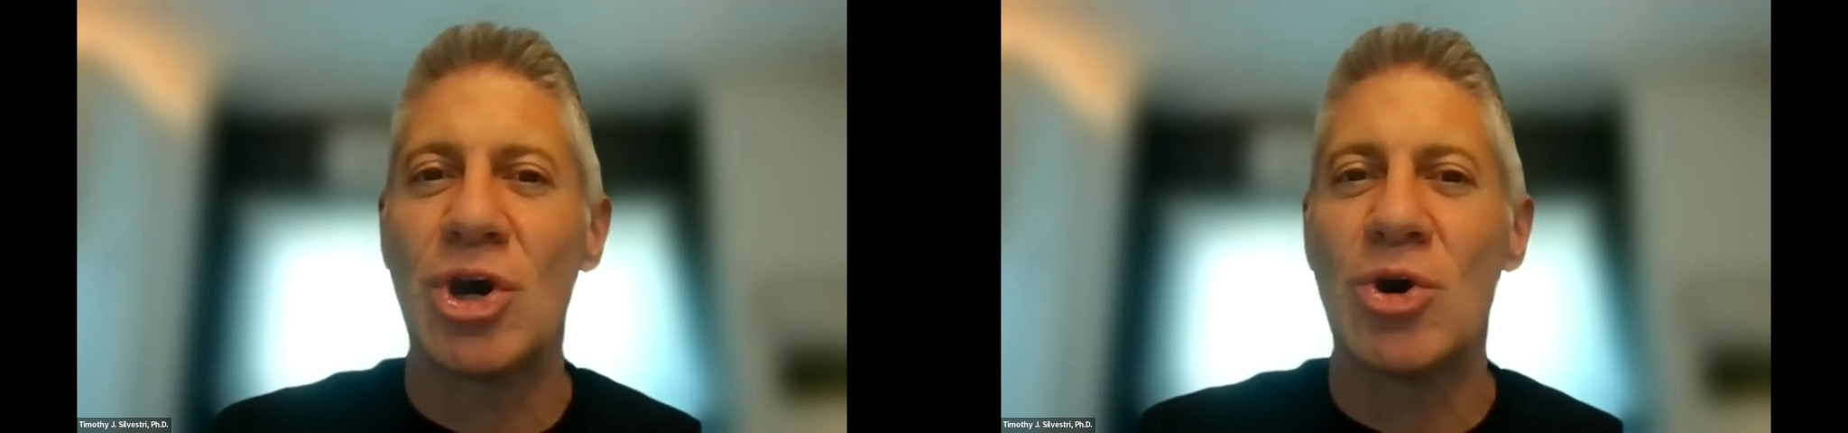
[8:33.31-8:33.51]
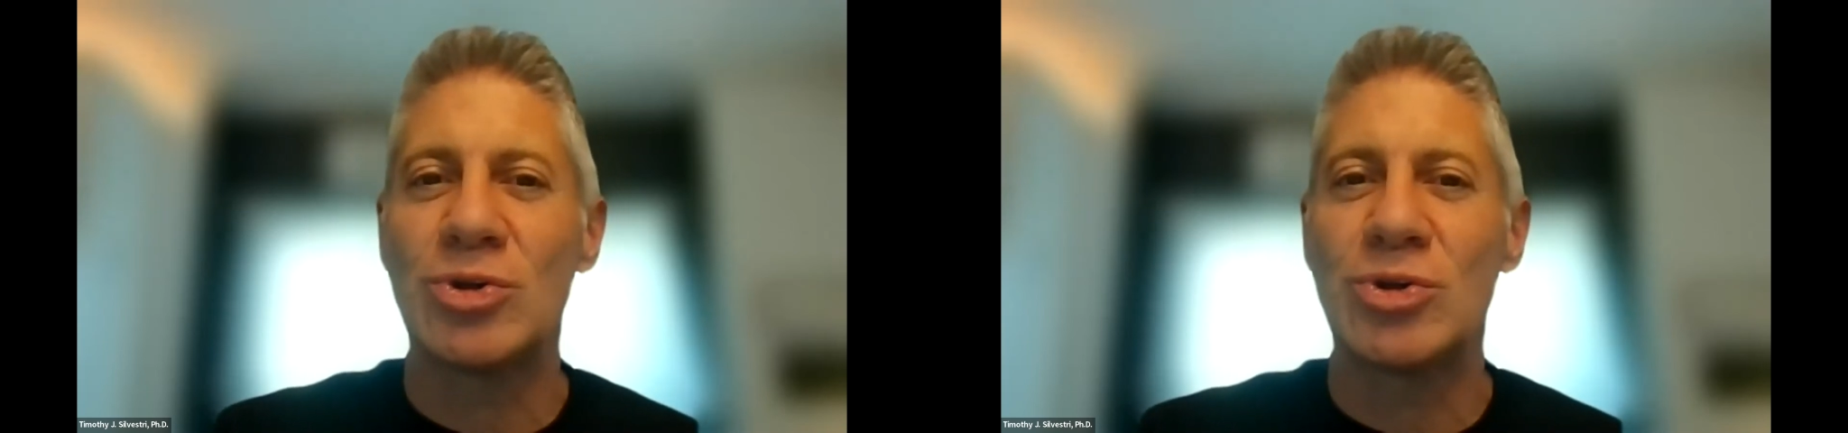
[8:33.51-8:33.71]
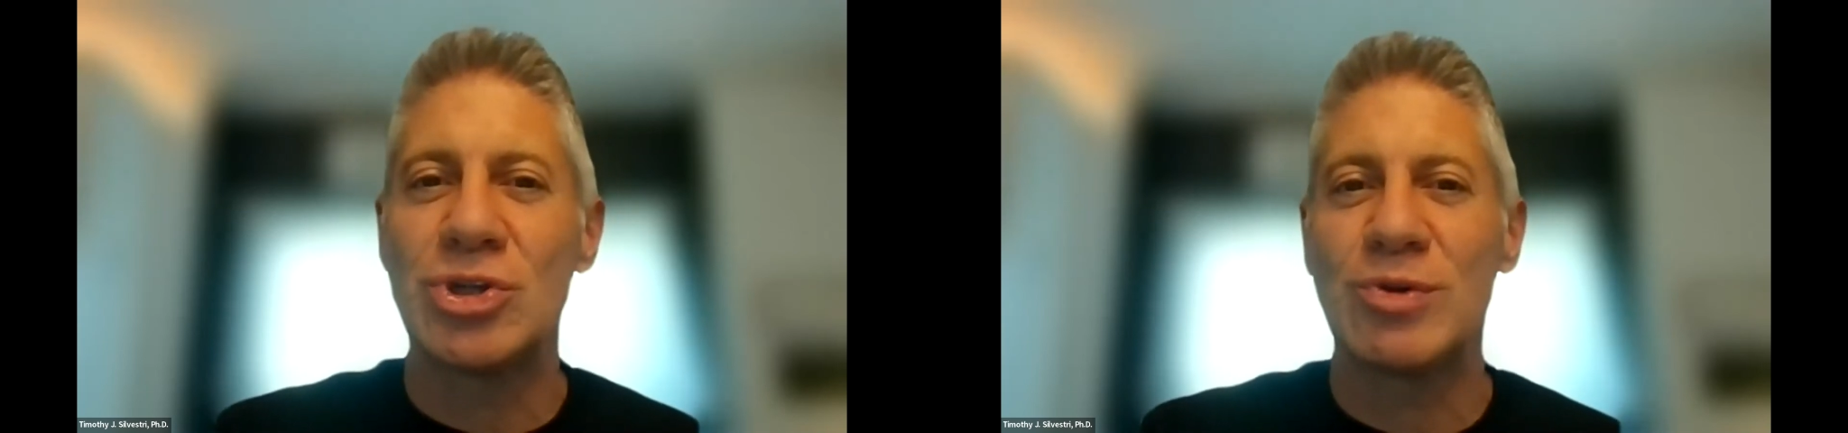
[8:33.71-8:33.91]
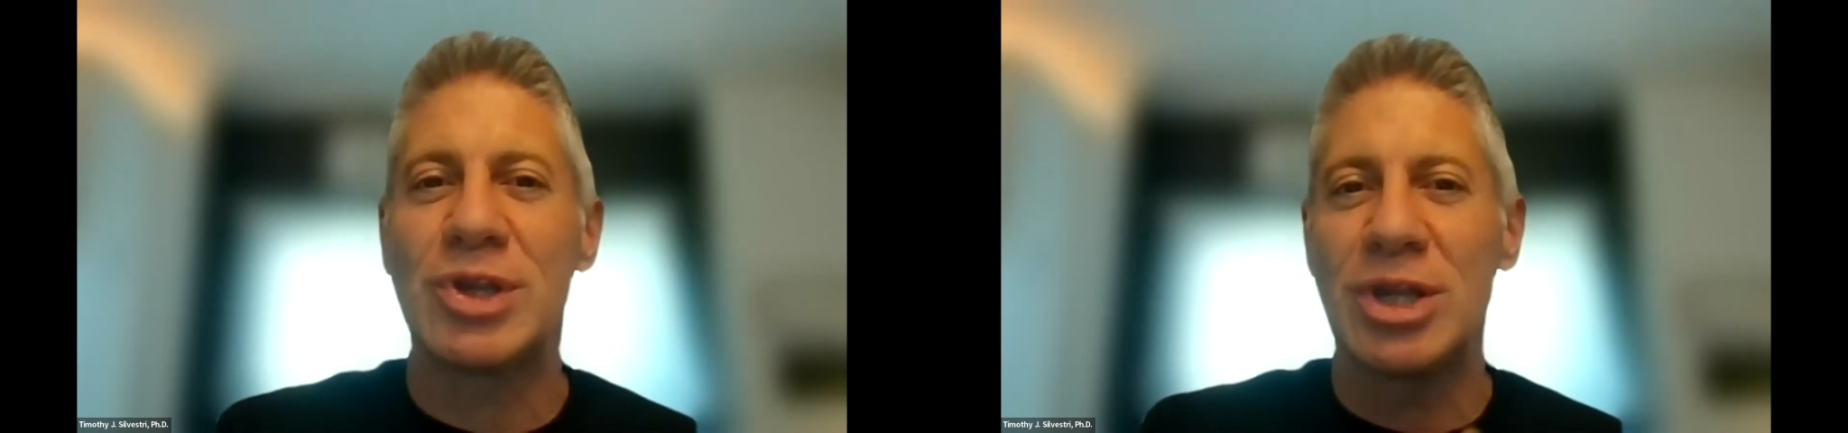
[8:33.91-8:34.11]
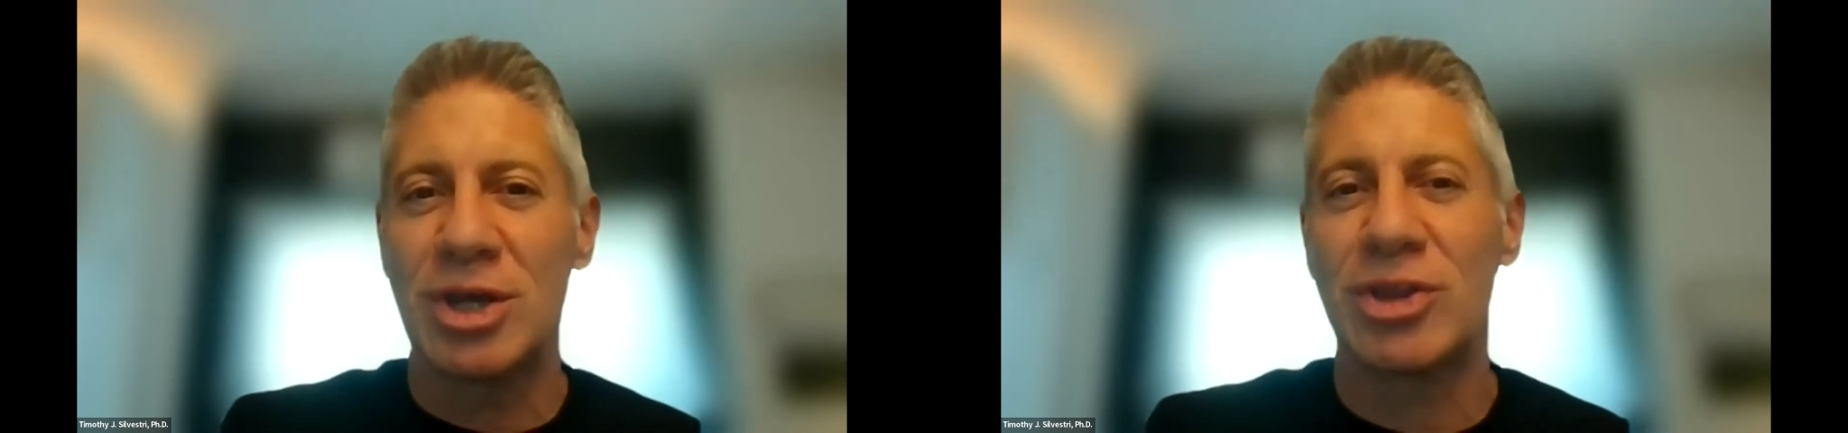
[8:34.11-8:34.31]
go to
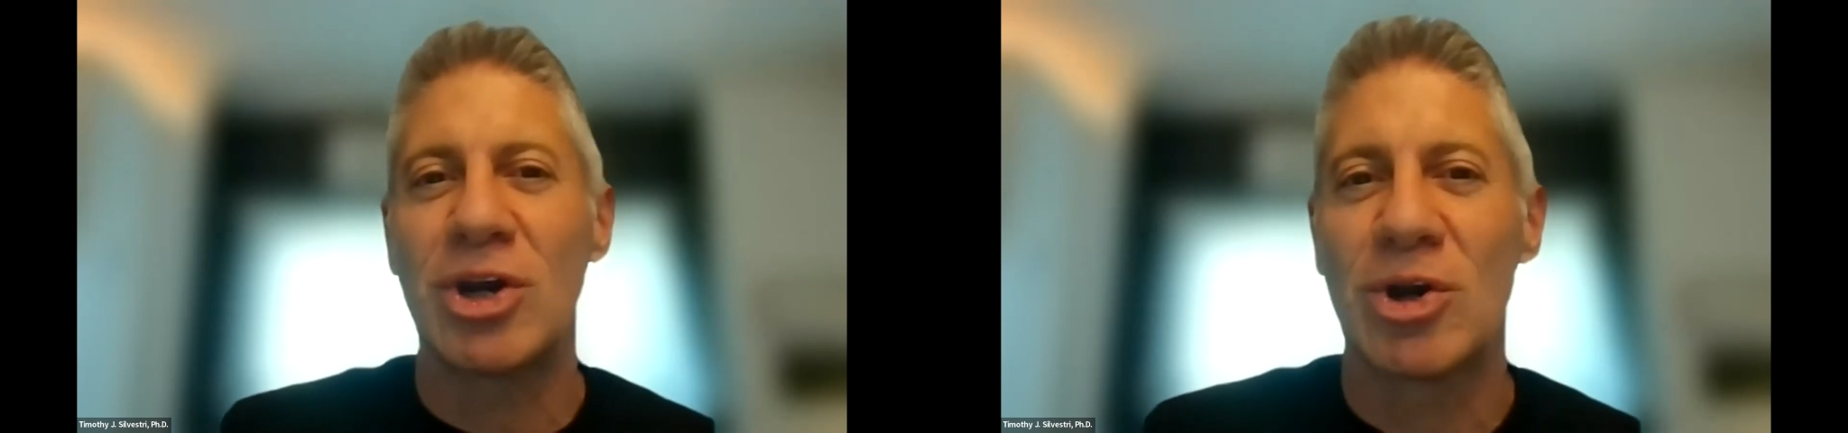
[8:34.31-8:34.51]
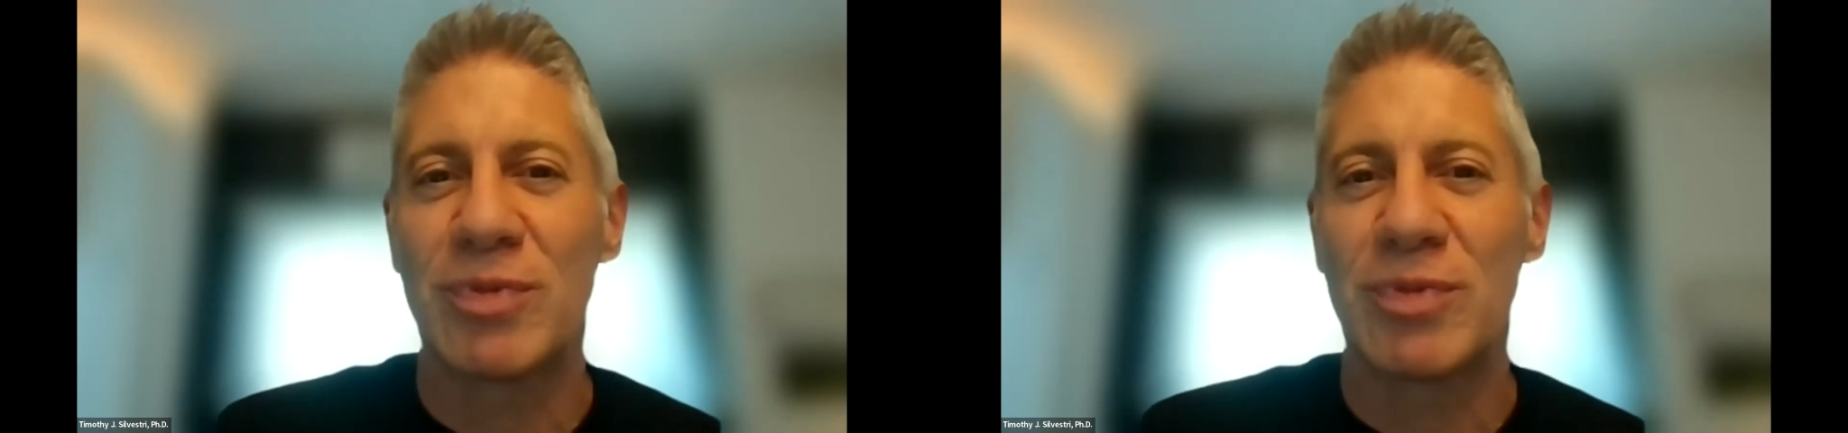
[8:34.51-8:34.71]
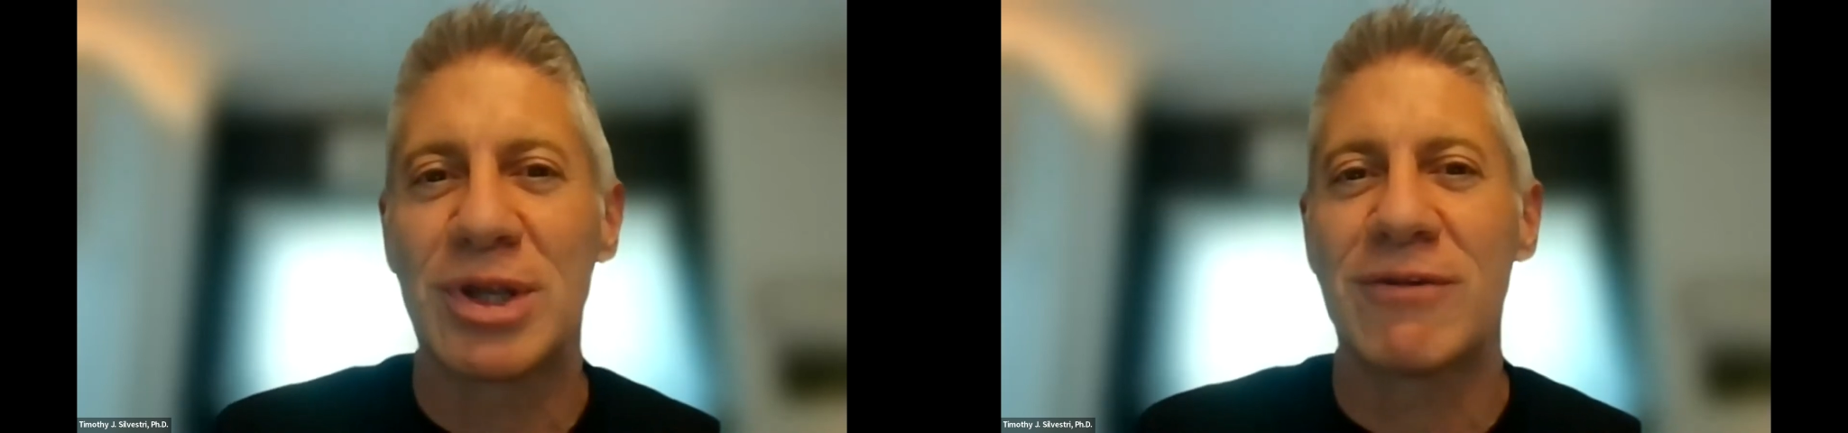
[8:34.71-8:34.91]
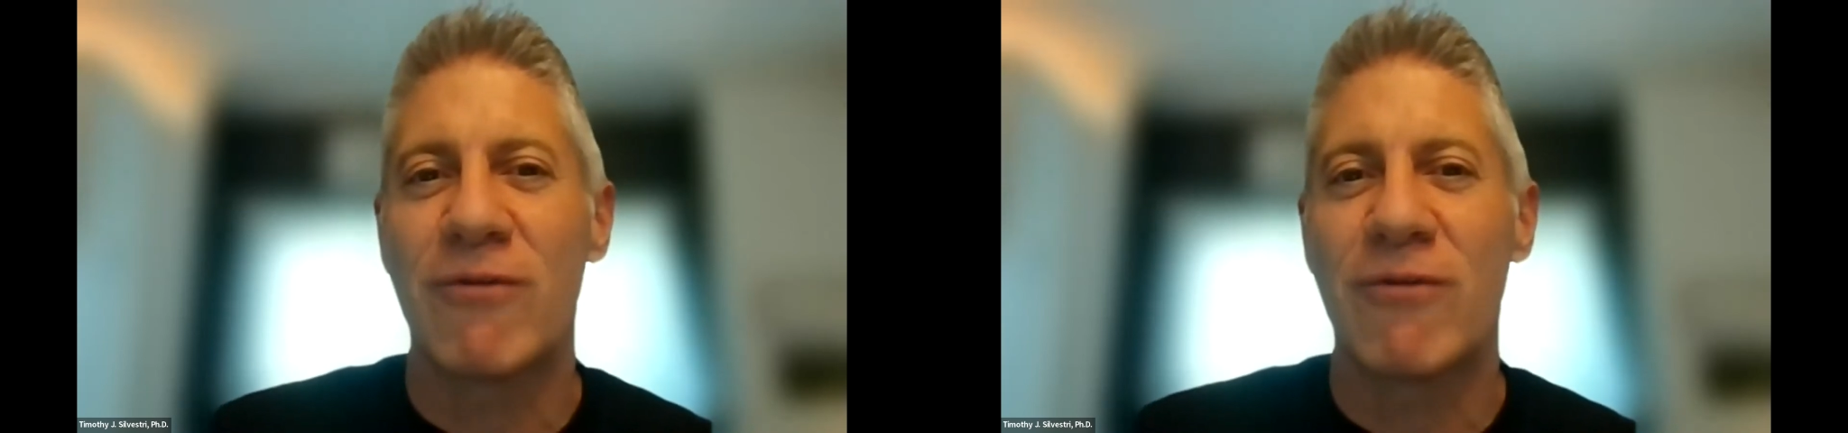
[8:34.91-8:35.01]
see a therapist